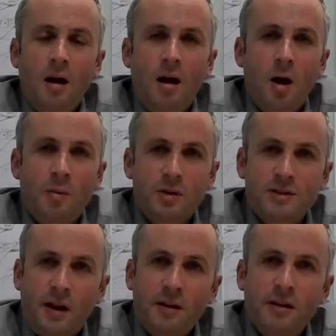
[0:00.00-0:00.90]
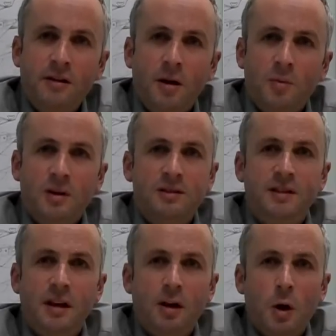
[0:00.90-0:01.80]
Hi, I'm Chris Allington. I'm the
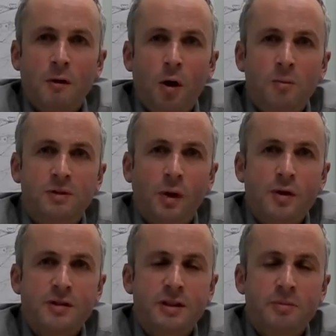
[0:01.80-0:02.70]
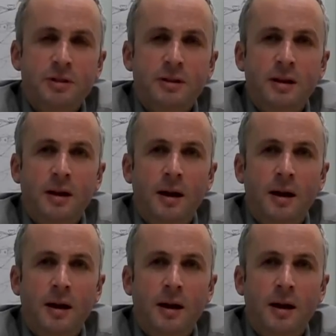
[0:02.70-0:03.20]
CEO of Holmes Solutions Limited.